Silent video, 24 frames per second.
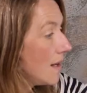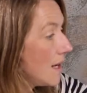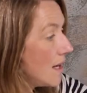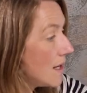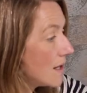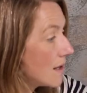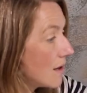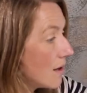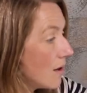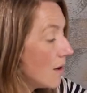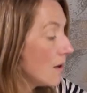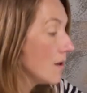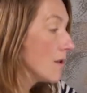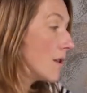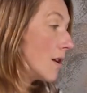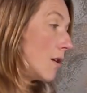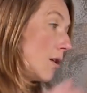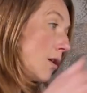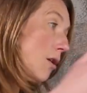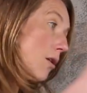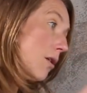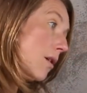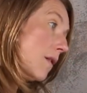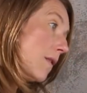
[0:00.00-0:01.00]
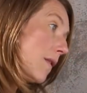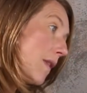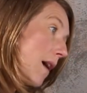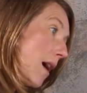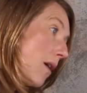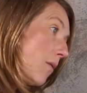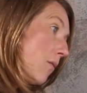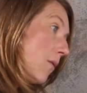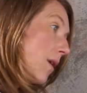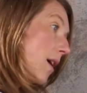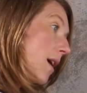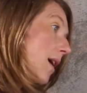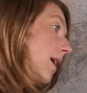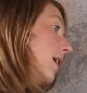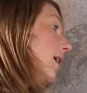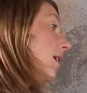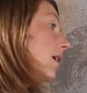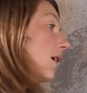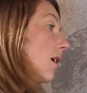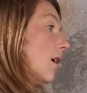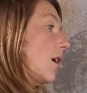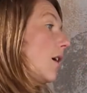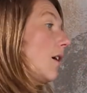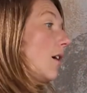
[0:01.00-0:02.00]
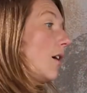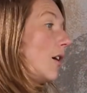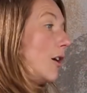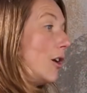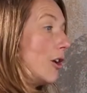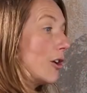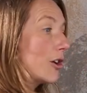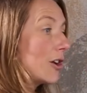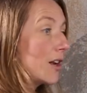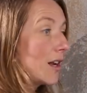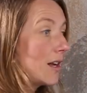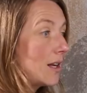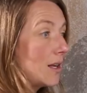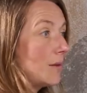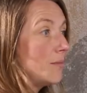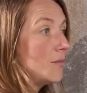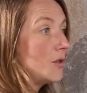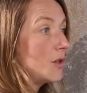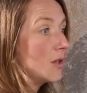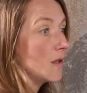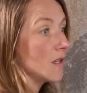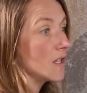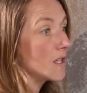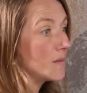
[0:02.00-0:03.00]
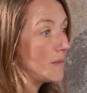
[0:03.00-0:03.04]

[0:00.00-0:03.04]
these girls that are looking that way are looking at him doing the